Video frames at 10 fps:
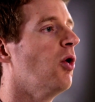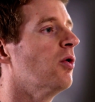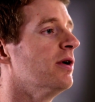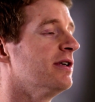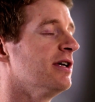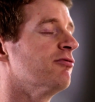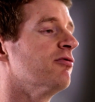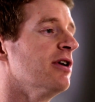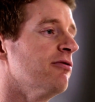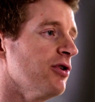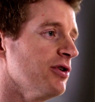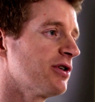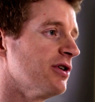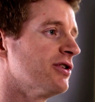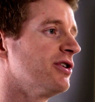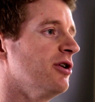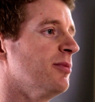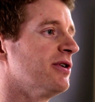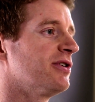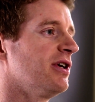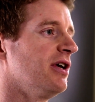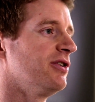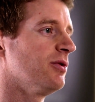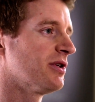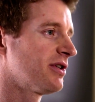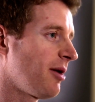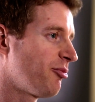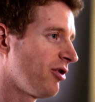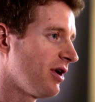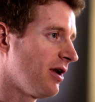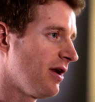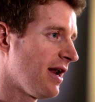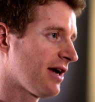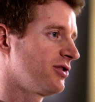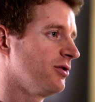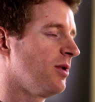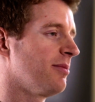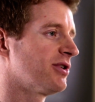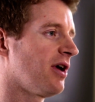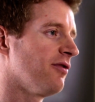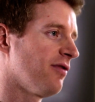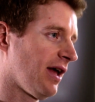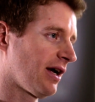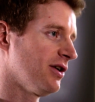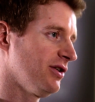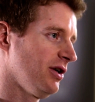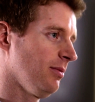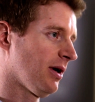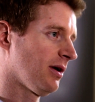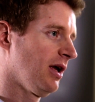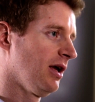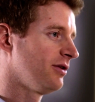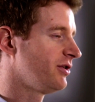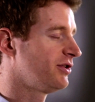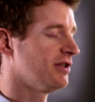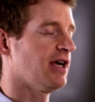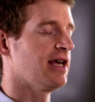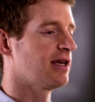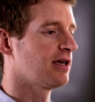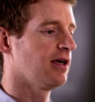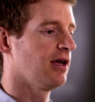or indeed reroutes consumers to a separate national website for that consumer. Just to take